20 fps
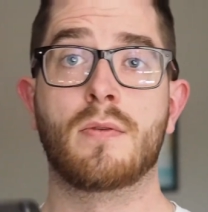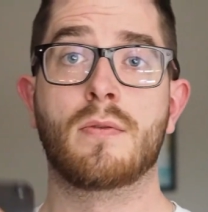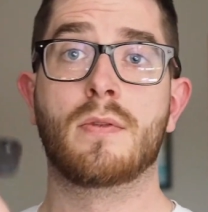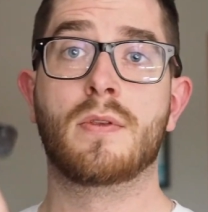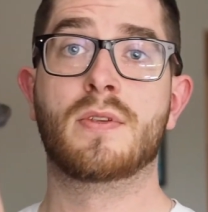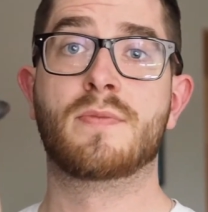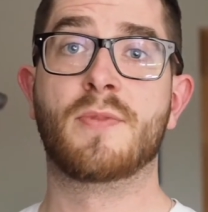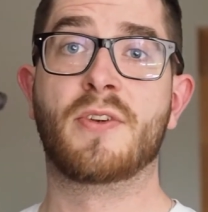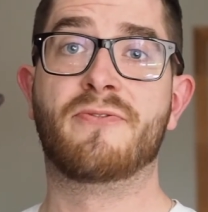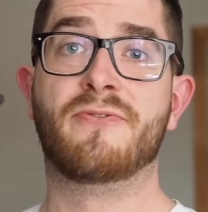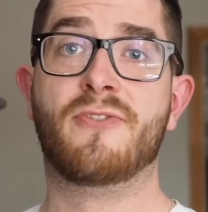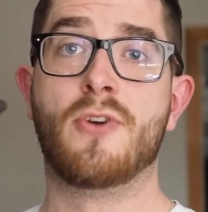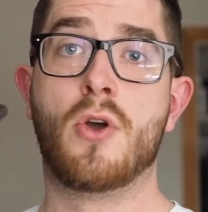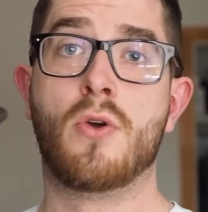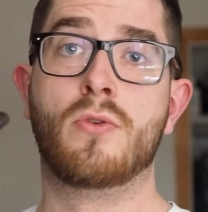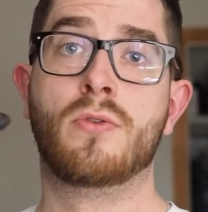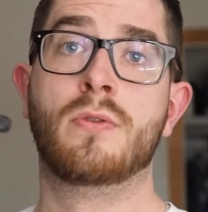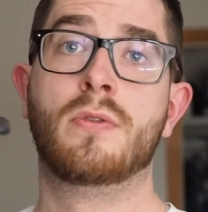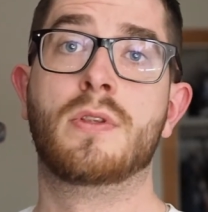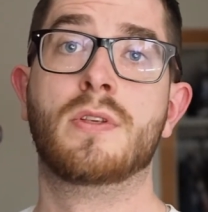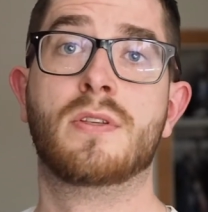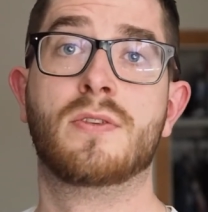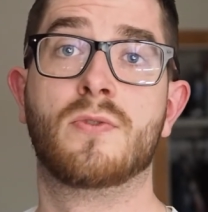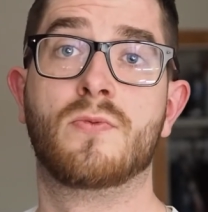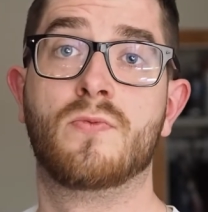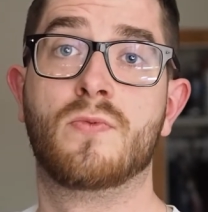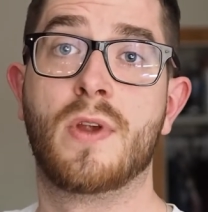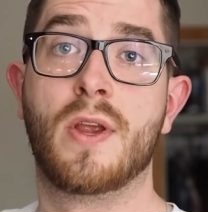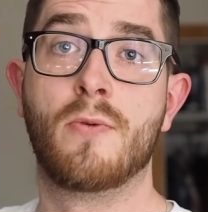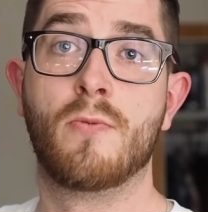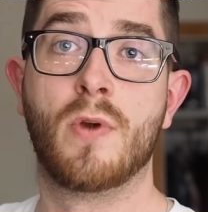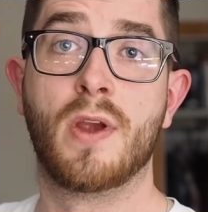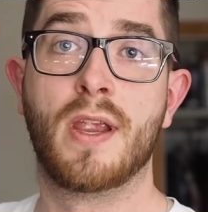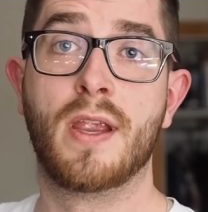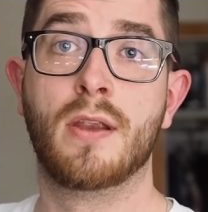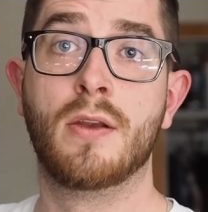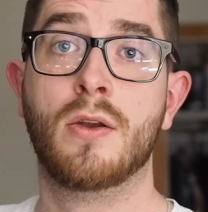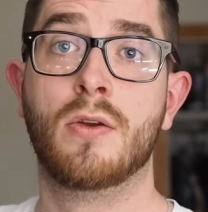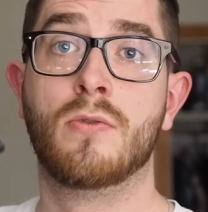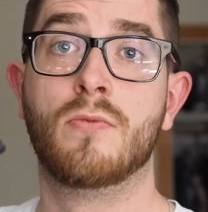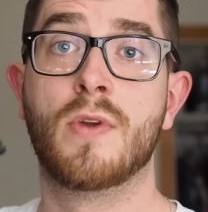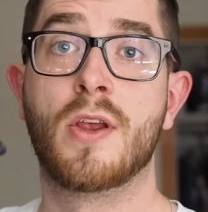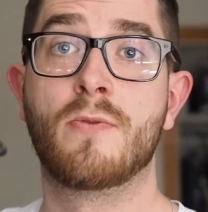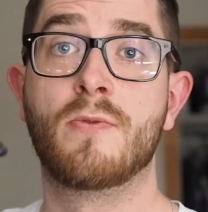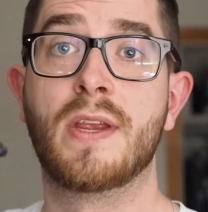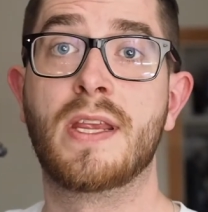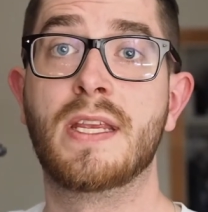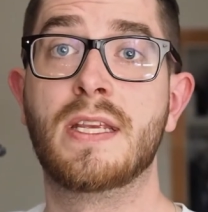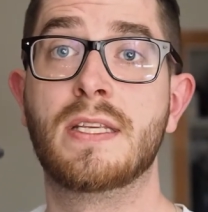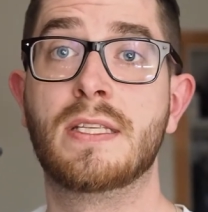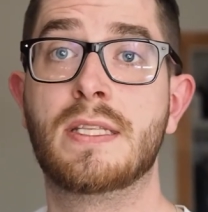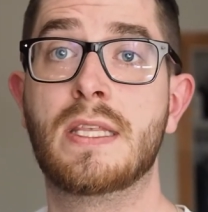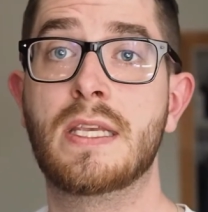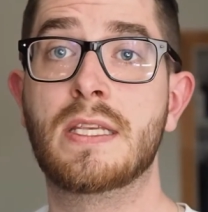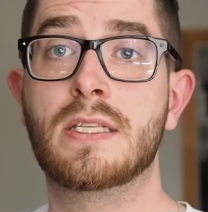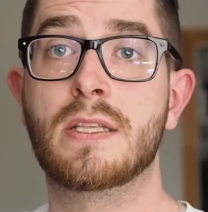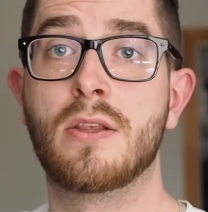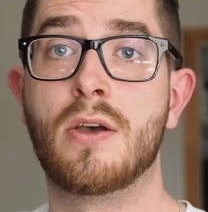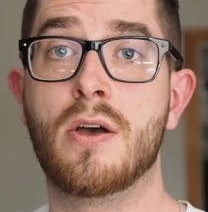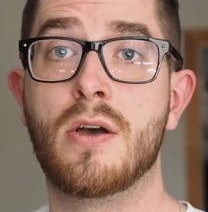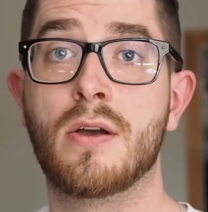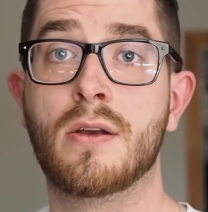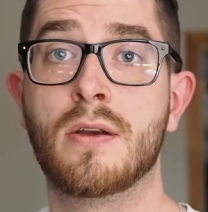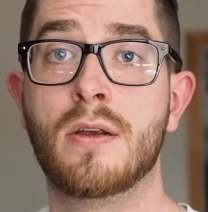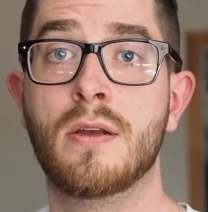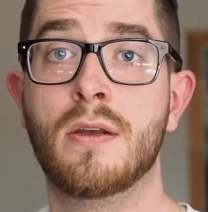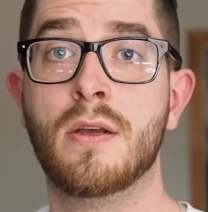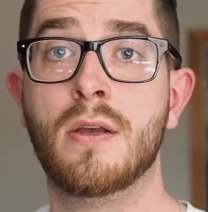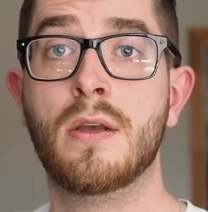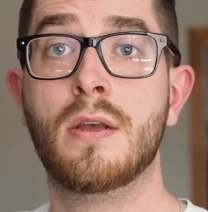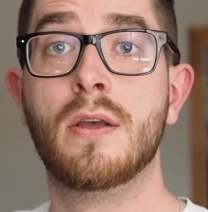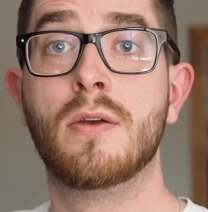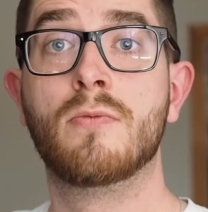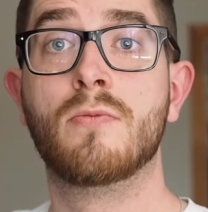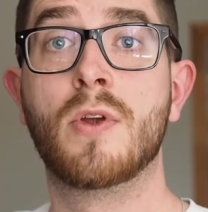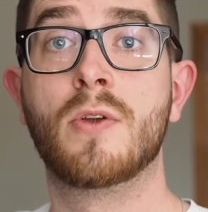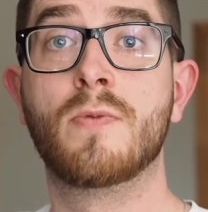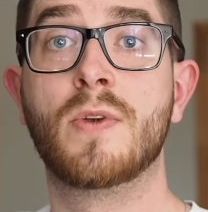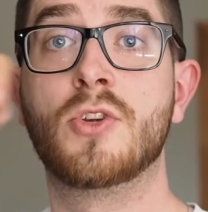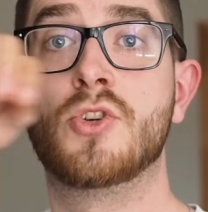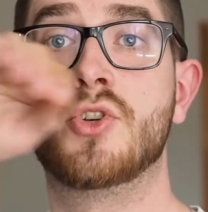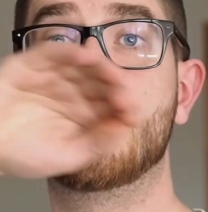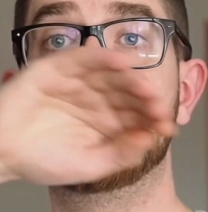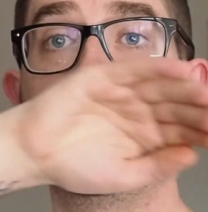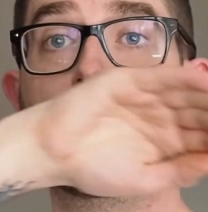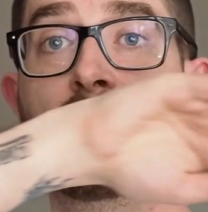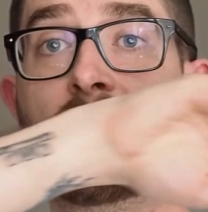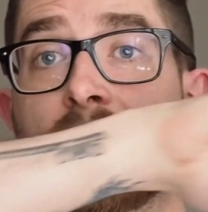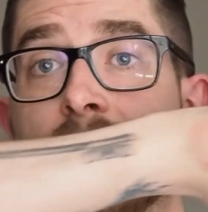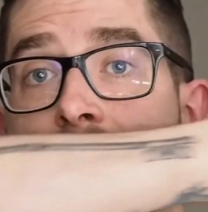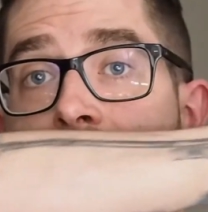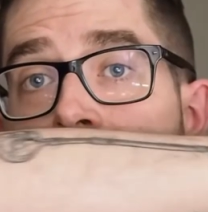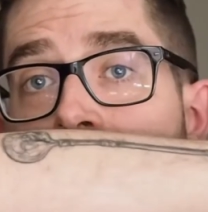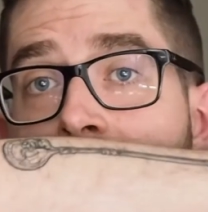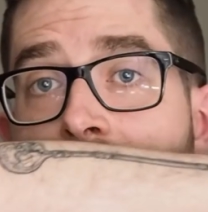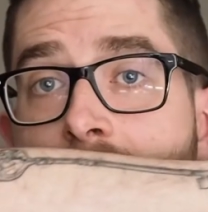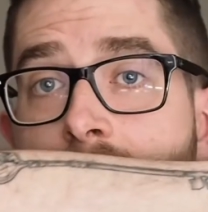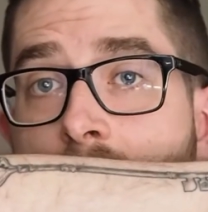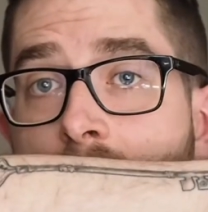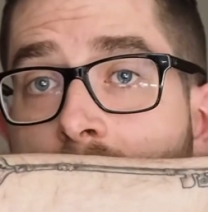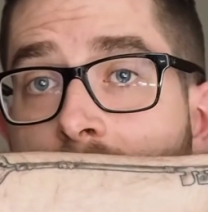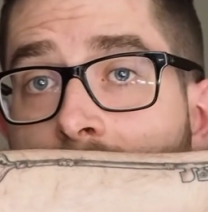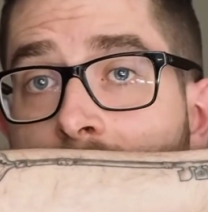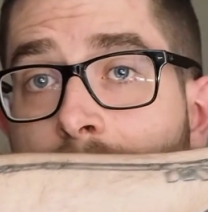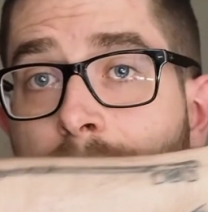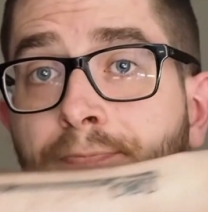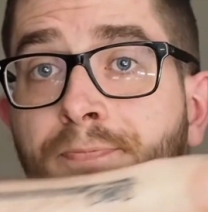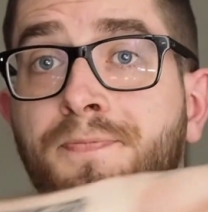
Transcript: this is my phone, this is a runway. Runway is this long, runway should be this long.